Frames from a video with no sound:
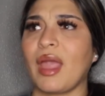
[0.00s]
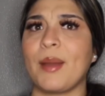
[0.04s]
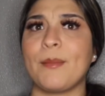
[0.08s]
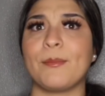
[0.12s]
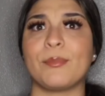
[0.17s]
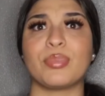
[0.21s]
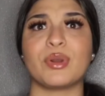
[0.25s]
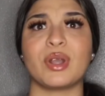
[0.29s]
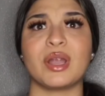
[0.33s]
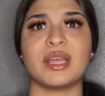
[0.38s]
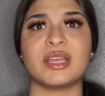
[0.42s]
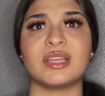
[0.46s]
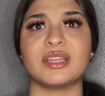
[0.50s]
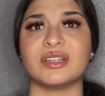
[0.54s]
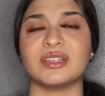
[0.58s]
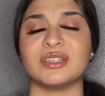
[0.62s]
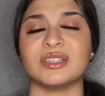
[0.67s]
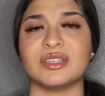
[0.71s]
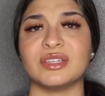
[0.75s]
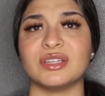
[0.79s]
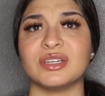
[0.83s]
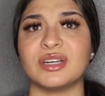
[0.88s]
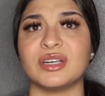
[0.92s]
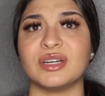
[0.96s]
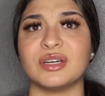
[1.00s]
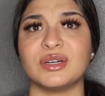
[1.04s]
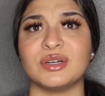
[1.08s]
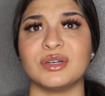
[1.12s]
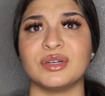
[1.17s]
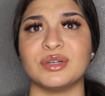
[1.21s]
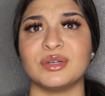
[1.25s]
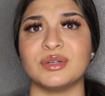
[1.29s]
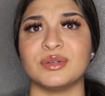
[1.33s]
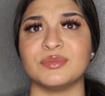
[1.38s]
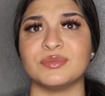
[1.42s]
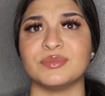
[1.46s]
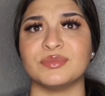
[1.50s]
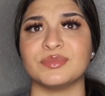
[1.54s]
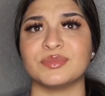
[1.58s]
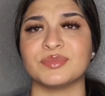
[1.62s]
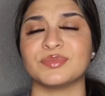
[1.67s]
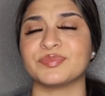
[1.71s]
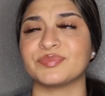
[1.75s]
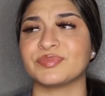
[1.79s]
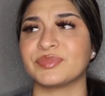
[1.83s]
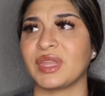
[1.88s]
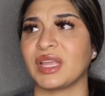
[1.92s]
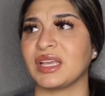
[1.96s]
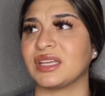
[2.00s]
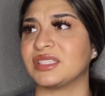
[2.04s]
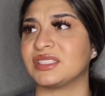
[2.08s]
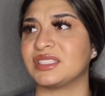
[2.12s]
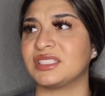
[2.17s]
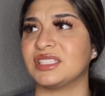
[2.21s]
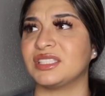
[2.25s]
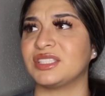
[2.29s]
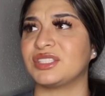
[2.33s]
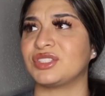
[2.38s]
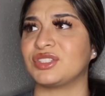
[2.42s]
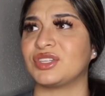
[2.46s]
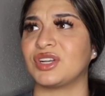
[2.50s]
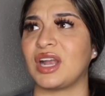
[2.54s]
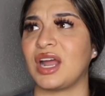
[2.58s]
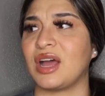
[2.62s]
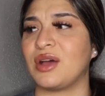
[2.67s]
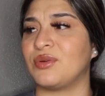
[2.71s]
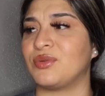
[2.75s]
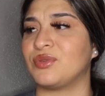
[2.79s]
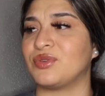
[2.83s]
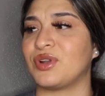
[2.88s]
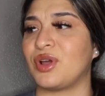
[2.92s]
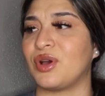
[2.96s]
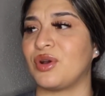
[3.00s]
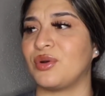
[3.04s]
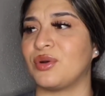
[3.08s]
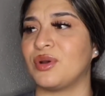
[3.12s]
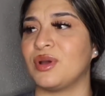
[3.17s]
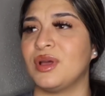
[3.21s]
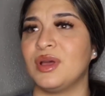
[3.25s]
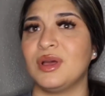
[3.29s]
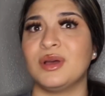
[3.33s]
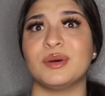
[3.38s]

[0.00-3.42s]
prank your sister, I don't know,